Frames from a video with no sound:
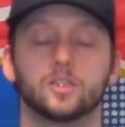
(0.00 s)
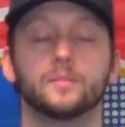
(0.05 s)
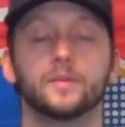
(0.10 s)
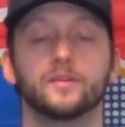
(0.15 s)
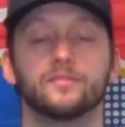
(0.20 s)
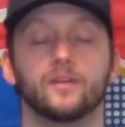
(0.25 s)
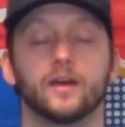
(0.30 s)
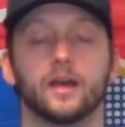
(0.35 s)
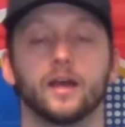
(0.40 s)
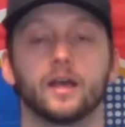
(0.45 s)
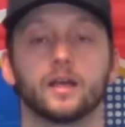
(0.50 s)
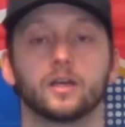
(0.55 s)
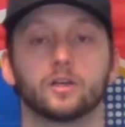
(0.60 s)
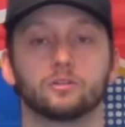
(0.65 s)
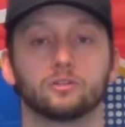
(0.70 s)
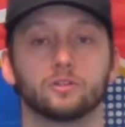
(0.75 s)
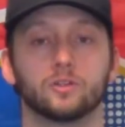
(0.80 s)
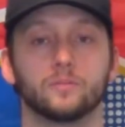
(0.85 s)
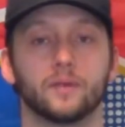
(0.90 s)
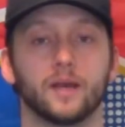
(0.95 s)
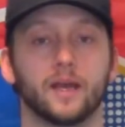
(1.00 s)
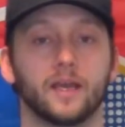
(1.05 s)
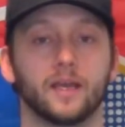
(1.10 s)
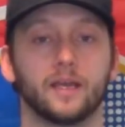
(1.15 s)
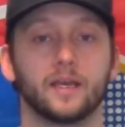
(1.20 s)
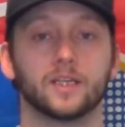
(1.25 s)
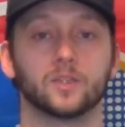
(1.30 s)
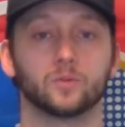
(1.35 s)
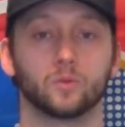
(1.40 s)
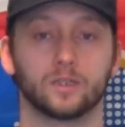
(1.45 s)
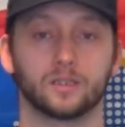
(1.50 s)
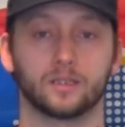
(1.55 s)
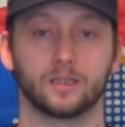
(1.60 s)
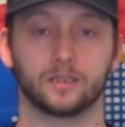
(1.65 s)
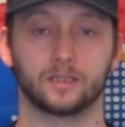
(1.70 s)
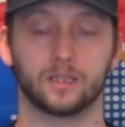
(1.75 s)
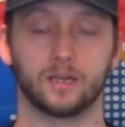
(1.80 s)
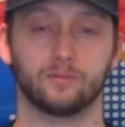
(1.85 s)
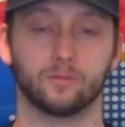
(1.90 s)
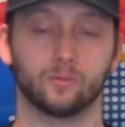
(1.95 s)
To be fair, Group A is one of
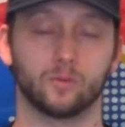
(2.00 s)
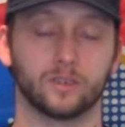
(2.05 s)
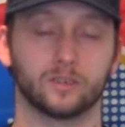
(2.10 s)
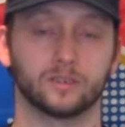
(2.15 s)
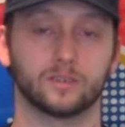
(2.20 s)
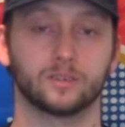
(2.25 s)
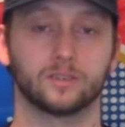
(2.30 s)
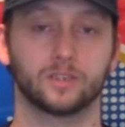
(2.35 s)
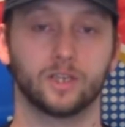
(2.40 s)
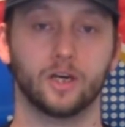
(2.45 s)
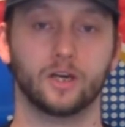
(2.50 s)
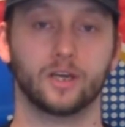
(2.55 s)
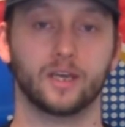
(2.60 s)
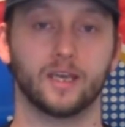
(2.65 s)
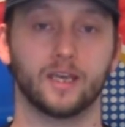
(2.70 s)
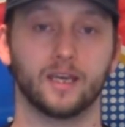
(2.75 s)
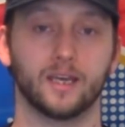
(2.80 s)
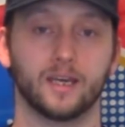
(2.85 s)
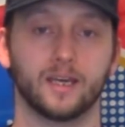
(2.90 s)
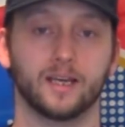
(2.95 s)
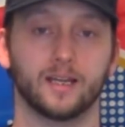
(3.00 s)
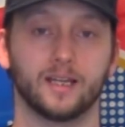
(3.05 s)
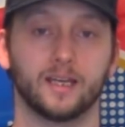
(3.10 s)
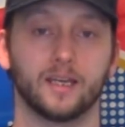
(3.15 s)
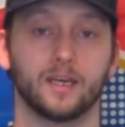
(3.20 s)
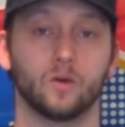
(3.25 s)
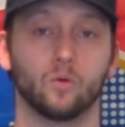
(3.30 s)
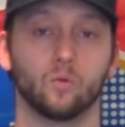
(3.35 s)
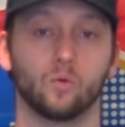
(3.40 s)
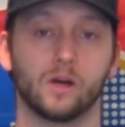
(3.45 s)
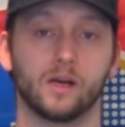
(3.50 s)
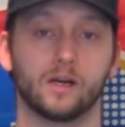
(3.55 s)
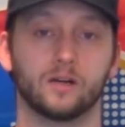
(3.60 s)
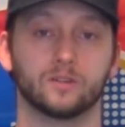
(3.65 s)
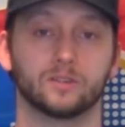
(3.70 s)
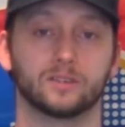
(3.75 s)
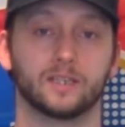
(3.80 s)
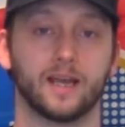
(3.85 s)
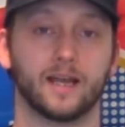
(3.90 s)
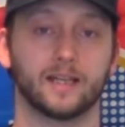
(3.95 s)
the tougher ones. Turkey, Italy,
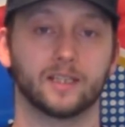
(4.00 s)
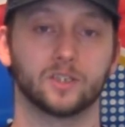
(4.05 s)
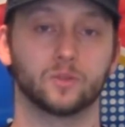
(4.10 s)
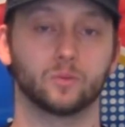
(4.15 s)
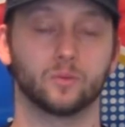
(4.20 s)
Wales and